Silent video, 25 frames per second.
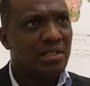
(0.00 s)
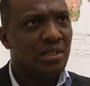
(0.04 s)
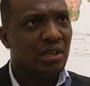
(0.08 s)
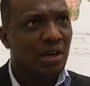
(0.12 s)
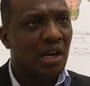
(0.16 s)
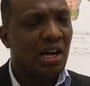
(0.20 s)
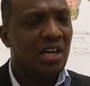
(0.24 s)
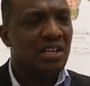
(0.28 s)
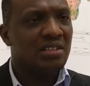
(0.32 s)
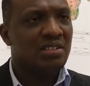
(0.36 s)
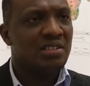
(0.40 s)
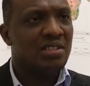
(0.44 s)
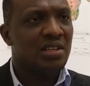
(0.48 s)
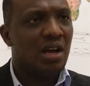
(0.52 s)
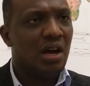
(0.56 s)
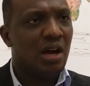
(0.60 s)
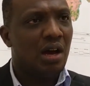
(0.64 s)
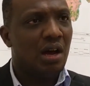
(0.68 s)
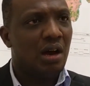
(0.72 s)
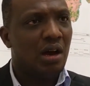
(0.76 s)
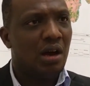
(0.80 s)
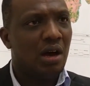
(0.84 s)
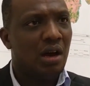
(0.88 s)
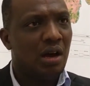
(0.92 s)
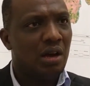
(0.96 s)
lands
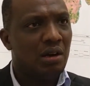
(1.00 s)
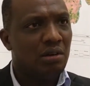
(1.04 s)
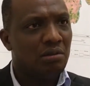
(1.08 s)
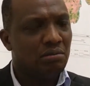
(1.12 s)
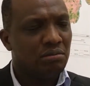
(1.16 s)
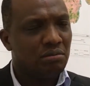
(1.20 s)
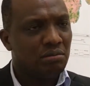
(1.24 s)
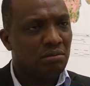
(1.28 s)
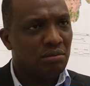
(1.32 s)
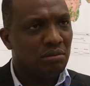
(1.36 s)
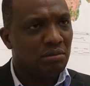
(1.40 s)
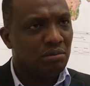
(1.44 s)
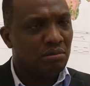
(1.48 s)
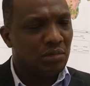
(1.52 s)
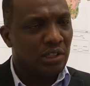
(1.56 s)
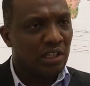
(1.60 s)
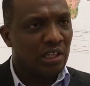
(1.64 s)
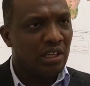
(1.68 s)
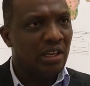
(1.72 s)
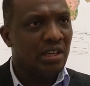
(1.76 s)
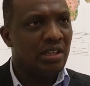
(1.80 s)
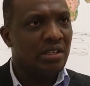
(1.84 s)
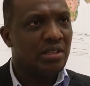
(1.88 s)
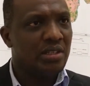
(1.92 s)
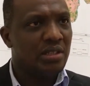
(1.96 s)
are
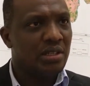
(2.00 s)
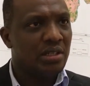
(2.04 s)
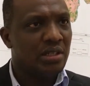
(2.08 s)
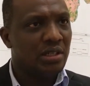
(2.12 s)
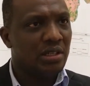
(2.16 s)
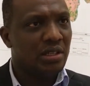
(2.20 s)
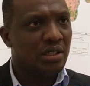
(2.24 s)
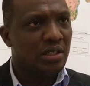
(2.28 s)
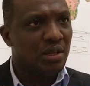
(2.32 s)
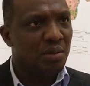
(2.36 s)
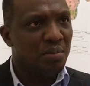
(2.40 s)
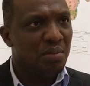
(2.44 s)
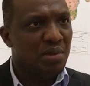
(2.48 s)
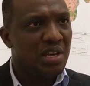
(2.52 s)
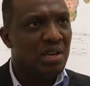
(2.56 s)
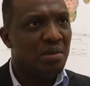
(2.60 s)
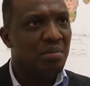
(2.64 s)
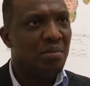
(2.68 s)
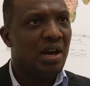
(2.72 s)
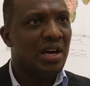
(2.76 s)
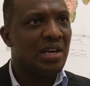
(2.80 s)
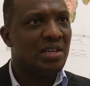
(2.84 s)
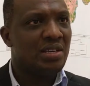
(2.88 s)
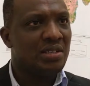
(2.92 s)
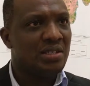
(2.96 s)
getting
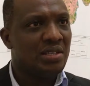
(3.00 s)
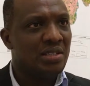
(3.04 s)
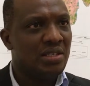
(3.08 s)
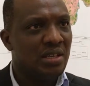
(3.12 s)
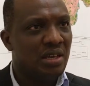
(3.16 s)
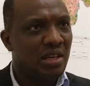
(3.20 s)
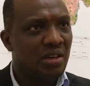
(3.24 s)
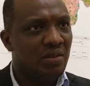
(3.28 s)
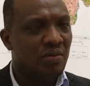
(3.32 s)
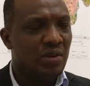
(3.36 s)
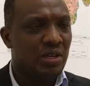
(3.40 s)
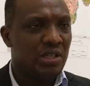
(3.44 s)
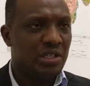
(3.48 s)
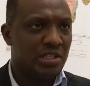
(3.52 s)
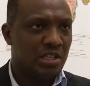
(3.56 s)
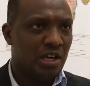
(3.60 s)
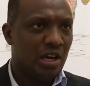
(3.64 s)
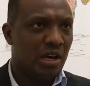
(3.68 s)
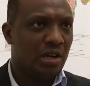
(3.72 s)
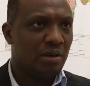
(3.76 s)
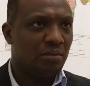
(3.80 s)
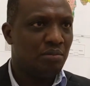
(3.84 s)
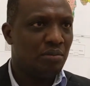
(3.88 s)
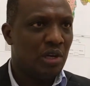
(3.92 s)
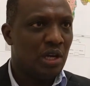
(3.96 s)
minimized every
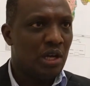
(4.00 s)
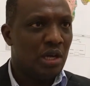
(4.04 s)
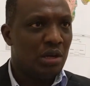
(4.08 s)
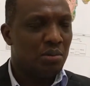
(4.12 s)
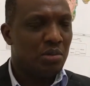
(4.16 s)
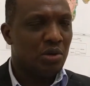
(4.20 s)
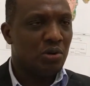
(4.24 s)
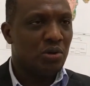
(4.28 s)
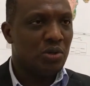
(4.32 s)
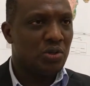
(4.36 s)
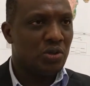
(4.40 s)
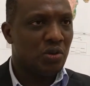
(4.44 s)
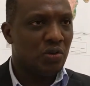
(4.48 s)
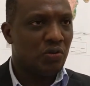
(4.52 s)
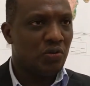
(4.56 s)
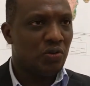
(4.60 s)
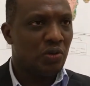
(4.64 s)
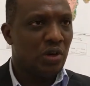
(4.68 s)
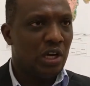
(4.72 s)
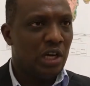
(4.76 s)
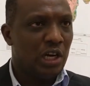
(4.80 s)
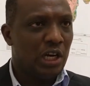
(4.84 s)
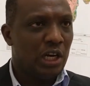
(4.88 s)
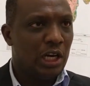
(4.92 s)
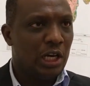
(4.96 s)
time because of
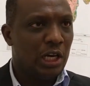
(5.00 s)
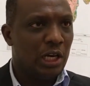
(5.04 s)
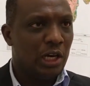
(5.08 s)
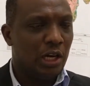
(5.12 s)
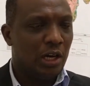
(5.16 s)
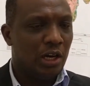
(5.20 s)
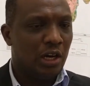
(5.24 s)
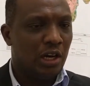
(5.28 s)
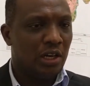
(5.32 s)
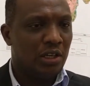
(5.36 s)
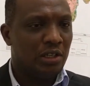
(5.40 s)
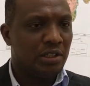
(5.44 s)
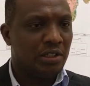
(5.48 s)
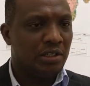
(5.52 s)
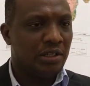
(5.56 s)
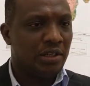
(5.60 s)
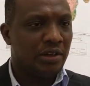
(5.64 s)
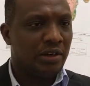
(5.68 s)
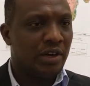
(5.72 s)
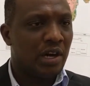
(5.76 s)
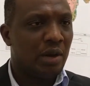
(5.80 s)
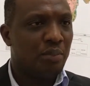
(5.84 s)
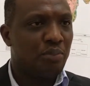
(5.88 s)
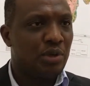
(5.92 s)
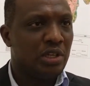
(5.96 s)
the
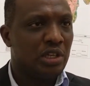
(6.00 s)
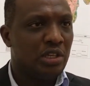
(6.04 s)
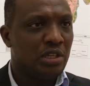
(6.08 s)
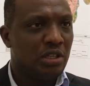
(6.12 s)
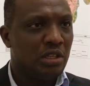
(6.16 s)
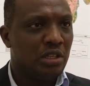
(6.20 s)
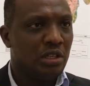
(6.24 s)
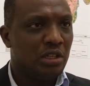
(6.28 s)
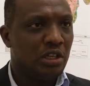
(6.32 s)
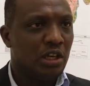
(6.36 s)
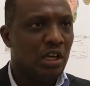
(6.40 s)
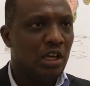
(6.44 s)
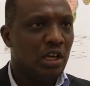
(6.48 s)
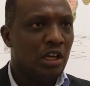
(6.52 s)
rapid